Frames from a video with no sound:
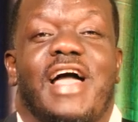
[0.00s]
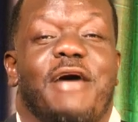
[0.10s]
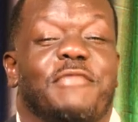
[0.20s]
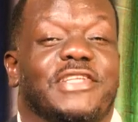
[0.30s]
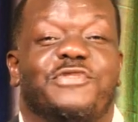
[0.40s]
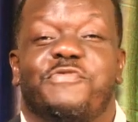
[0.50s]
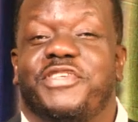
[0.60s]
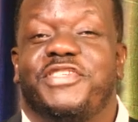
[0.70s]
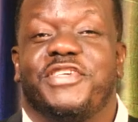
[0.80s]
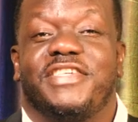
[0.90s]
I'm
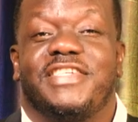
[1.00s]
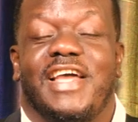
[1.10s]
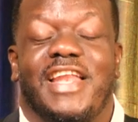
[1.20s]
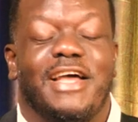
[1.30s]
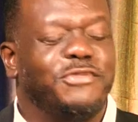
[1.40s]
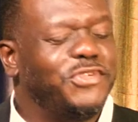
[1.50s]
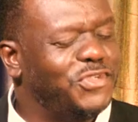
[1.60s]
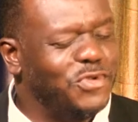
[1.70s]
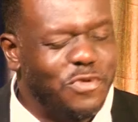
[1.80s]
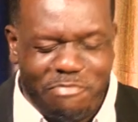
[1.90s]
Atubo George, and I'm
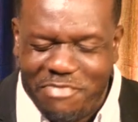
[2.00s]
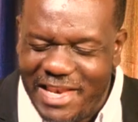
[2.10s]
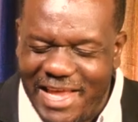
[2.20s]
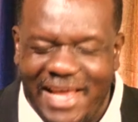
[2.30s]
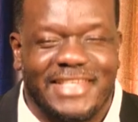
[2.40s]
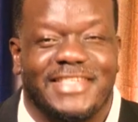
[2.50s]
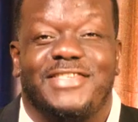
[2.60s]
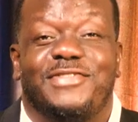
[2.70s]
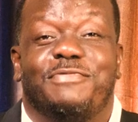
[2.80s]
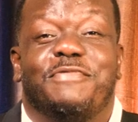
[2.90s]
so
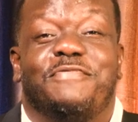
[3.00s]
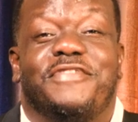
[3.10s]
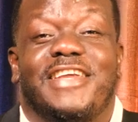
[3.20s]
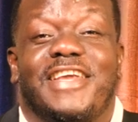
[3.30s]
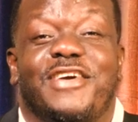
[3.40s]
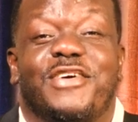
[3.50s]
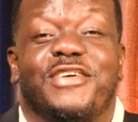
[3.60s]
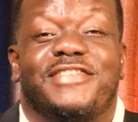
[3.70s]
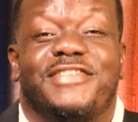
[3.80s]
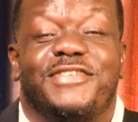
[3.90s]
blessed to be bringing
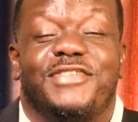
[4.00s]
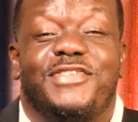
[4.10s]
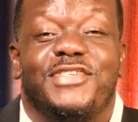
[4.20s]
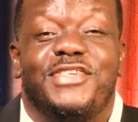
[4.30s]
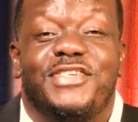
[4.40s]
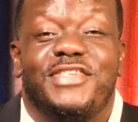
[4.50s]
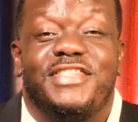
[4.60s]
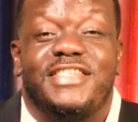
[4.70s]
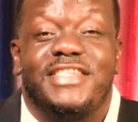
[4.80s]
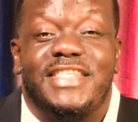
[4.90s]
God's truth to you
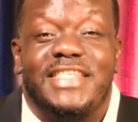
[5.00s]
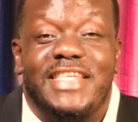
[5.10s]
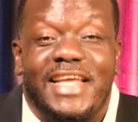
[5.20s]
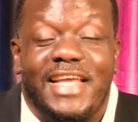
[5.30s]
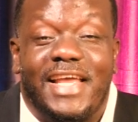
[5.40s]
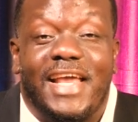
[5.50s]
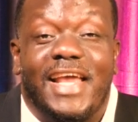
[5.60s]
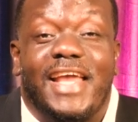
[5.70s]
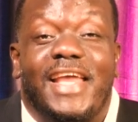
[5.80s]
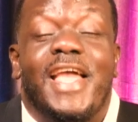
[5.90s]
today.
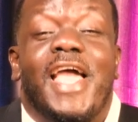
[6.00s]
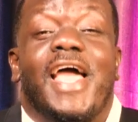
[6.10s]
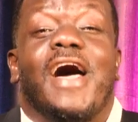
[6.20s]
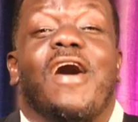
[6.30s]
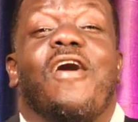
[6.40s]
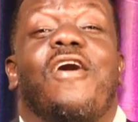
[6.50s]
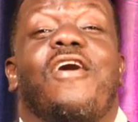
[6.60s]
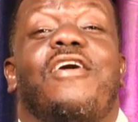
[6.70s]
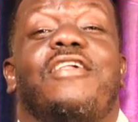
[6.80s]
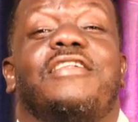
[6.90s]
Hey,
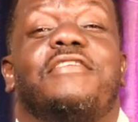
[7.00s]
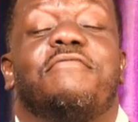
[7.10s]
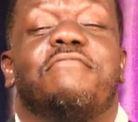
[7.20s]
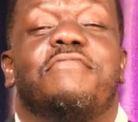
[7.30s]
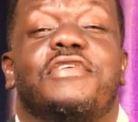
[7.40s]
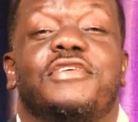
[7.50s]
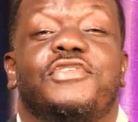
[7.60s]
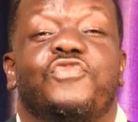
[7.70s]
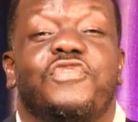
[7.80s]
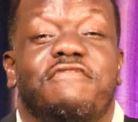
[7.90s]
all
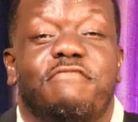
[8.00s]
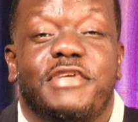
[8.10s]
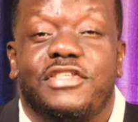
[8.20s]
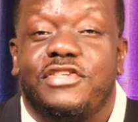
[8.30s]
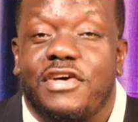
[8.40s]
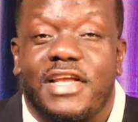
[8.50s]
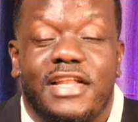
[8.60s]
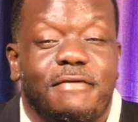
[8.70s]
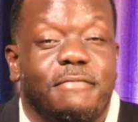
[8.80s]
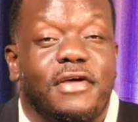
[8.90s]
month we've been
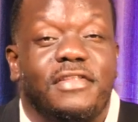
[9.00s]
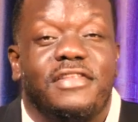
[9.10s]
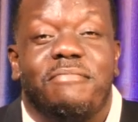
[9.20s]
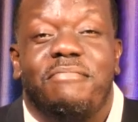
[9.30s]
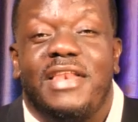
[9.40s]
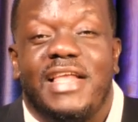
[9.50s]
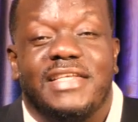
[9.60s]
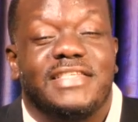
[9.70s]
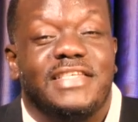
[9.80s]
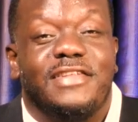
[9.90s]
talking about the
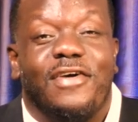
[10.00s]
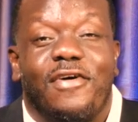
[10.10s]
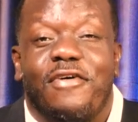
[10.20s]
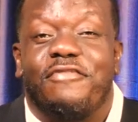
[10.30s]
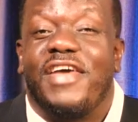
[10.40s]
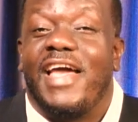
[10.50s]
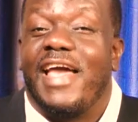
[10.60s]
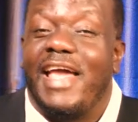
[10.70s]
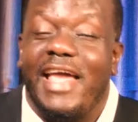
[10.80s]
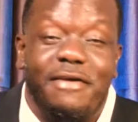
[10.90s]
blessing of
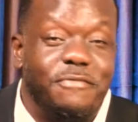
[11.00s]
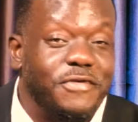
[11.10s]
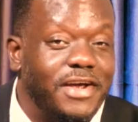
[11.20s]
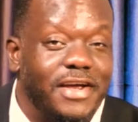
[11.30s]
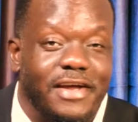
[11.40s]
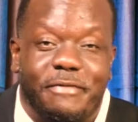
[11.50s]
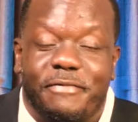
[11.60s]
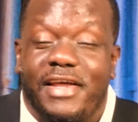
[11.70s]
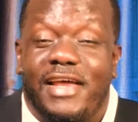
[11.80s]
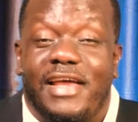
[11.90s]

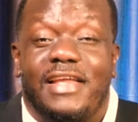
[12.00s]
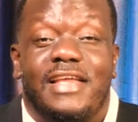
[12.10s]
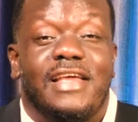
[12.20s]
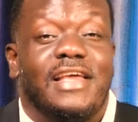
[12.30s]
Abraham. Hey,